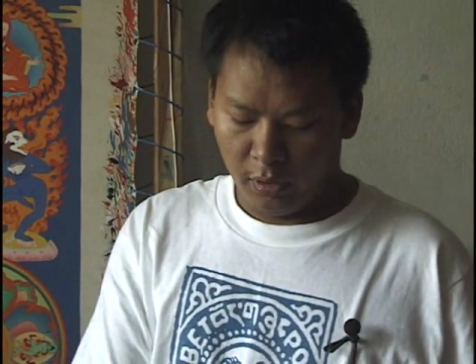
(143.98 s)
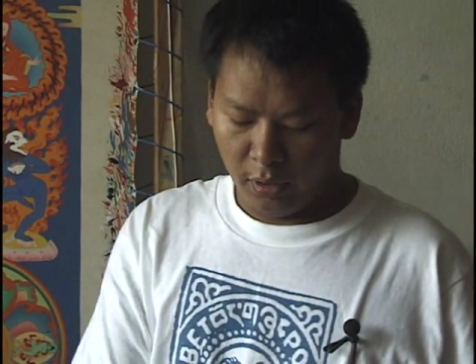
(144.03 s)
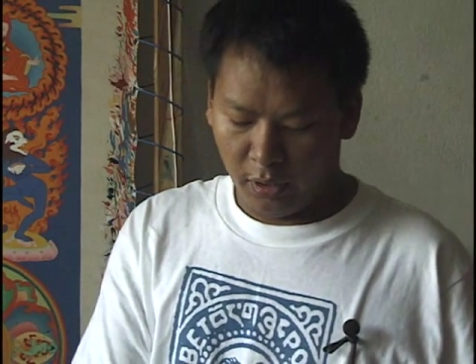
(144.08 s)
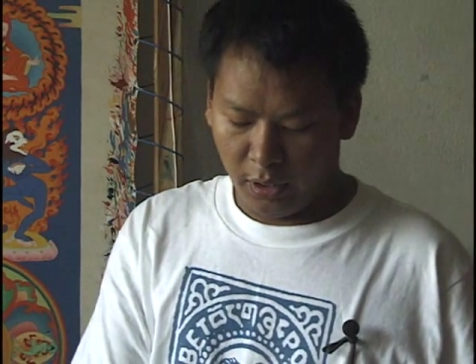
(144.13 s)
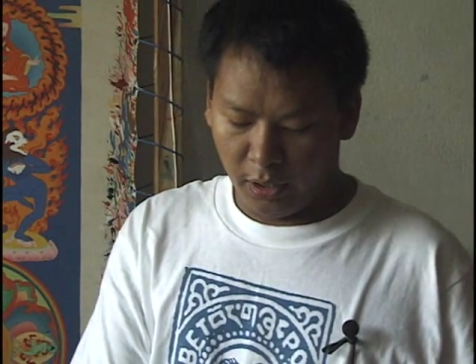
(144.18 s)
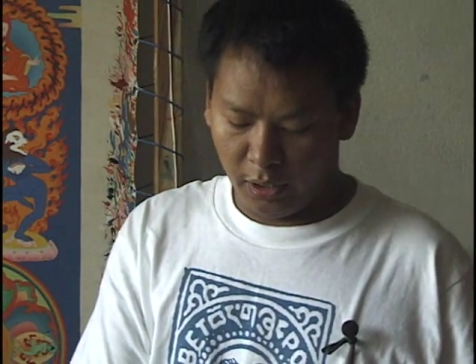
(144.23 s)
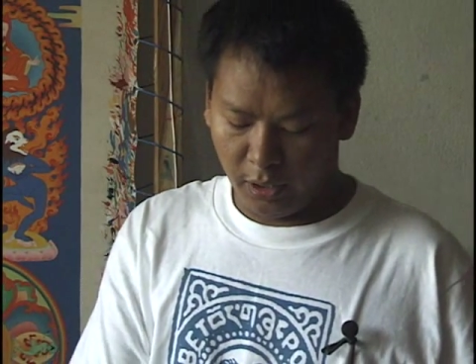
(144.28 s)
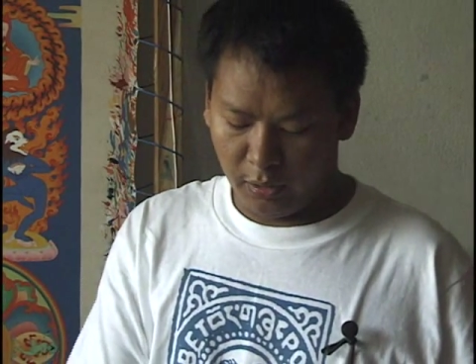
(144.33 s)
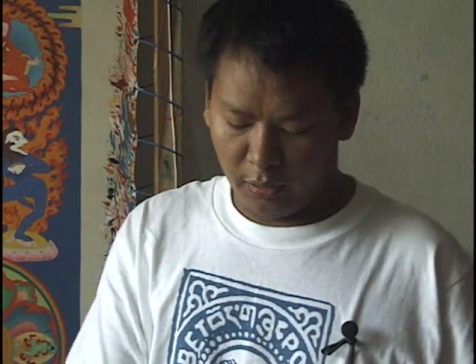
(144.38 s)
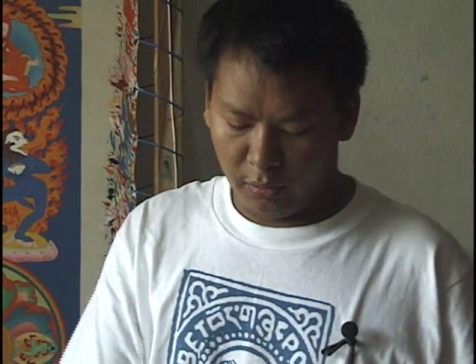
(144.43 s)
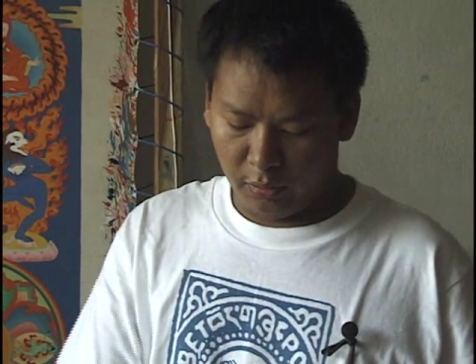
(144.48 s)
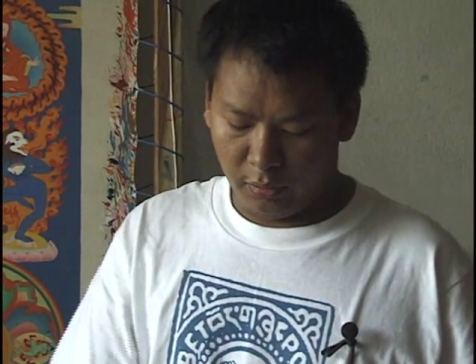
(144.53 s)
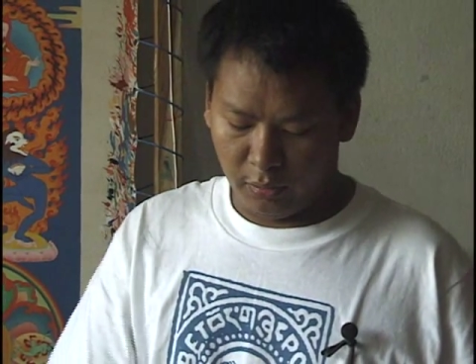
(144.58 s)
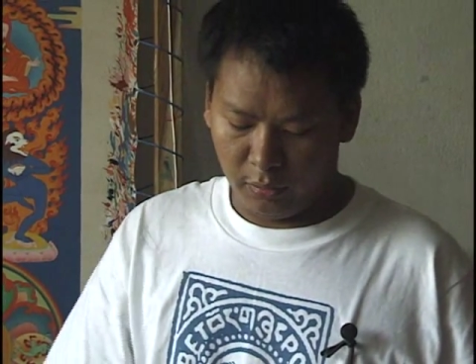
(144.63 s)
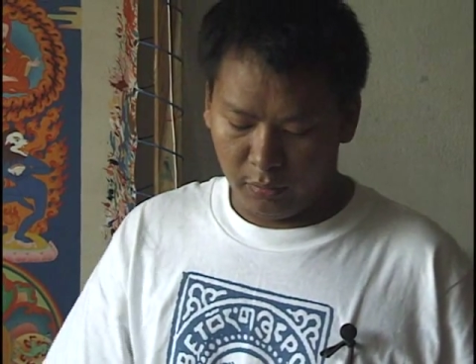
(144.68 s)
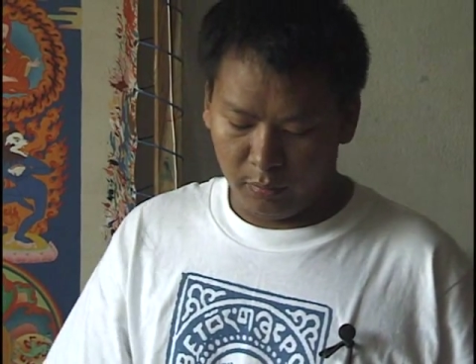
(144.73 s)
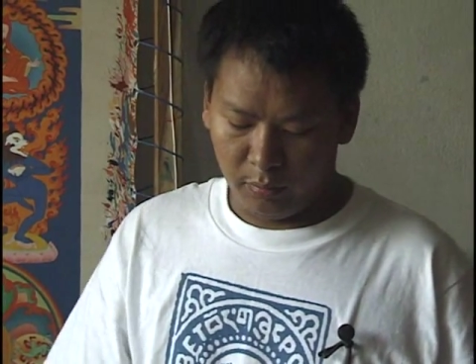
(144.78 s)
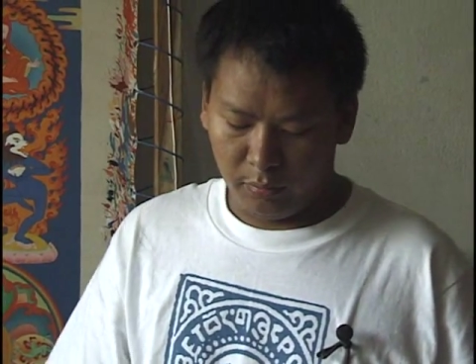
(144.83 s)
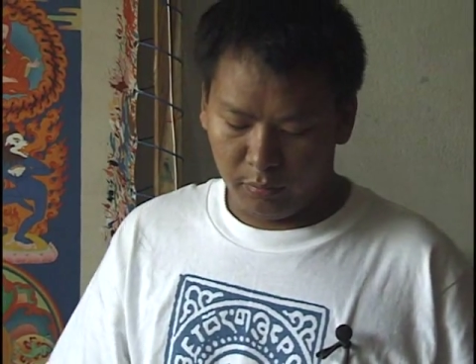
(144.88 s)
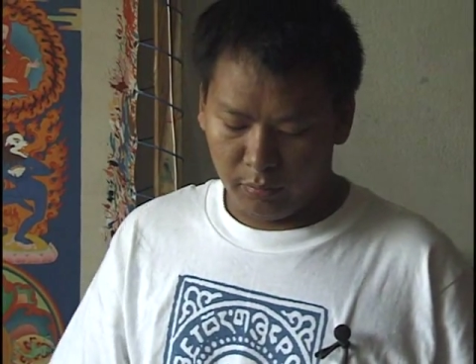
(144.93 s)

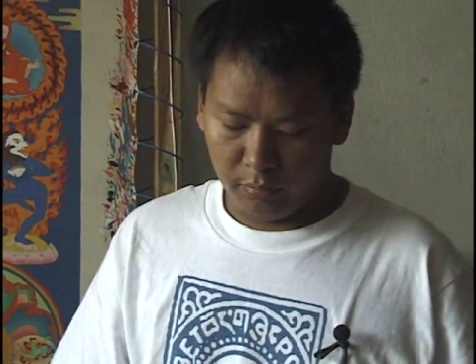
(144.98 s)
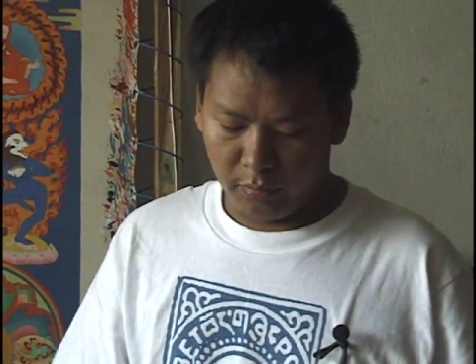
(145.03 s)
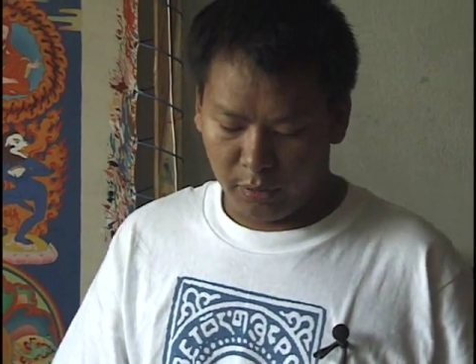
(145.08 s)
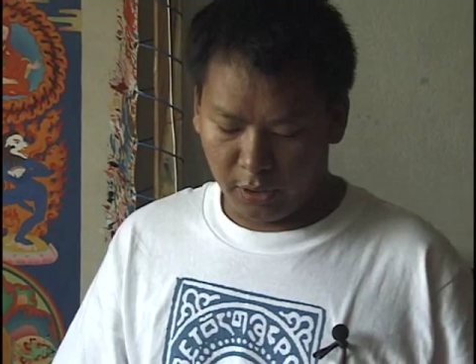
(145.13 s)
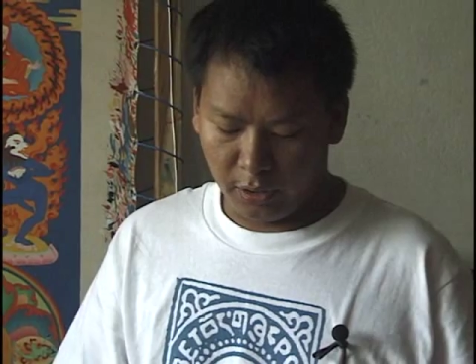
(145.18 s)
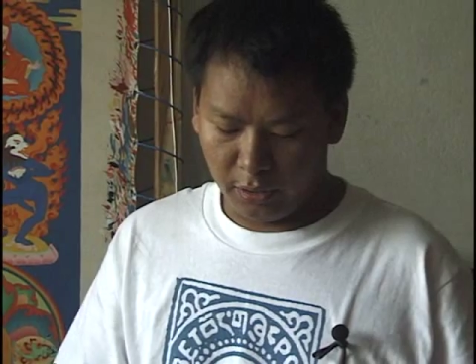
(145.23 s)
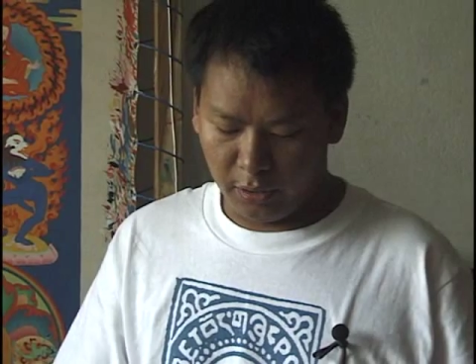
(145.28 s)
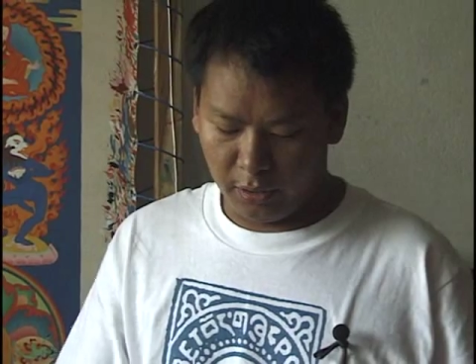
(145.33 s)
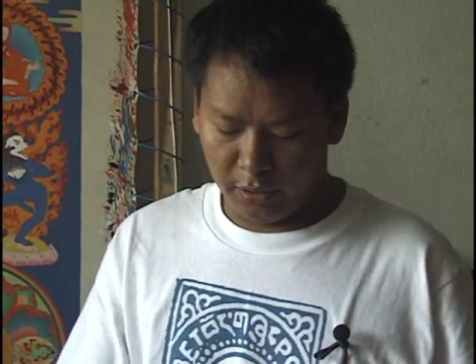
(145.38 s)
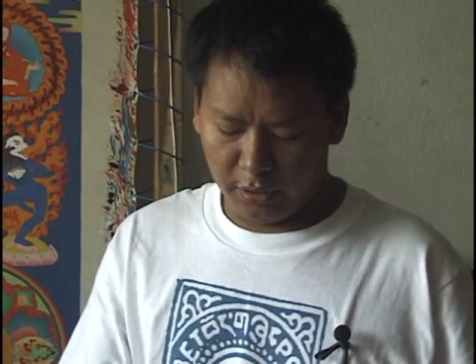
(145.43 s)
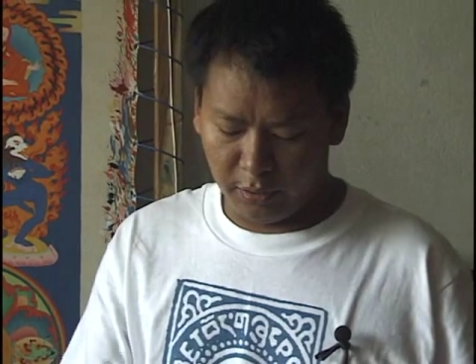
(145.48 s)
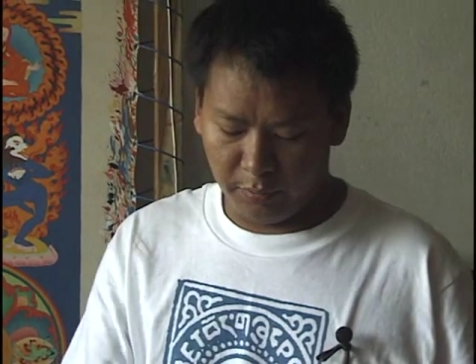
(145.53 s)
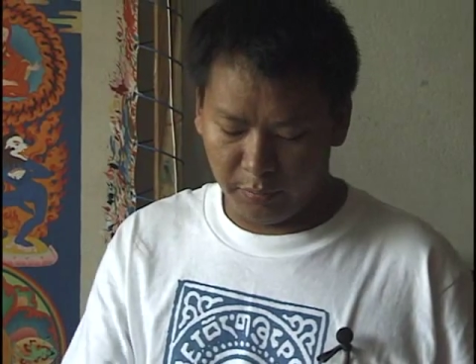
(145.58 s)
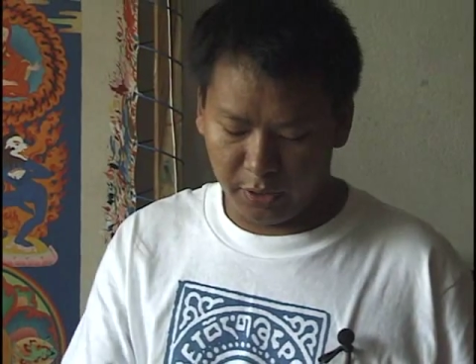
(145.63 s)
But in the